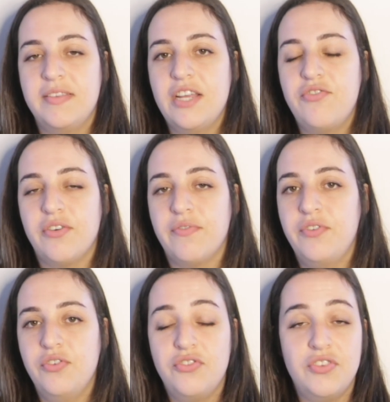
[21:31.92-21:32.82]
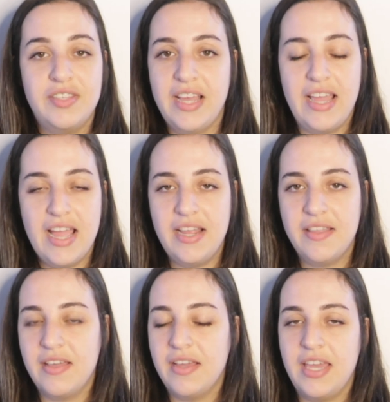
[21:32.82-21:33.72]
Cedric refused to say
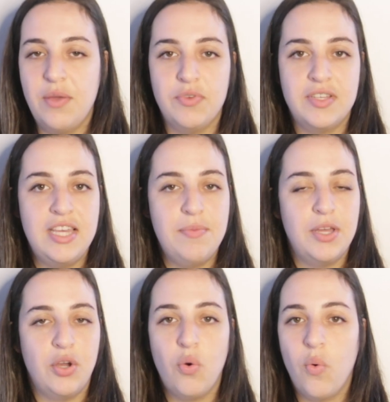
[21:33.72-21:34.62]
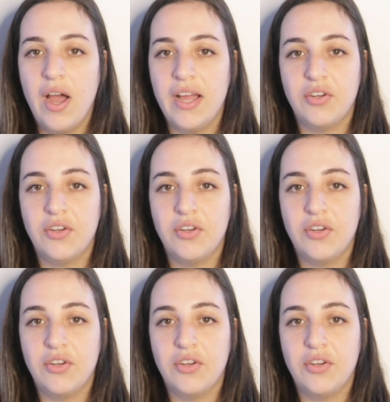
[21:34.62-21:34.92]
anything. He was keeping quiet